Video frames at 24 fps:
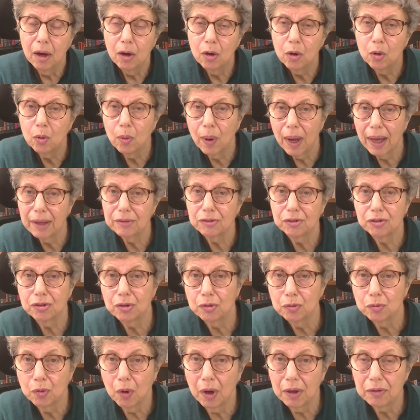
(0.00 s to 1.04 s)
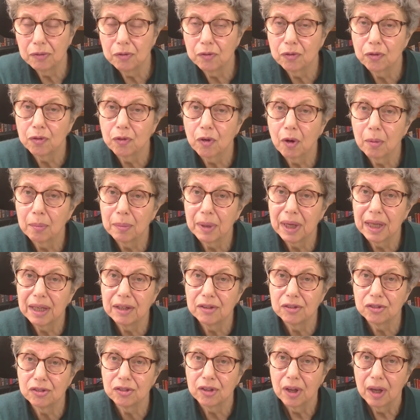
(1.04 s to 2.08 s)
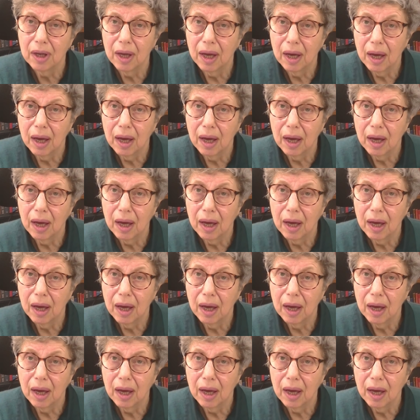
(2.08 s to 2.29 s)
who had to run from his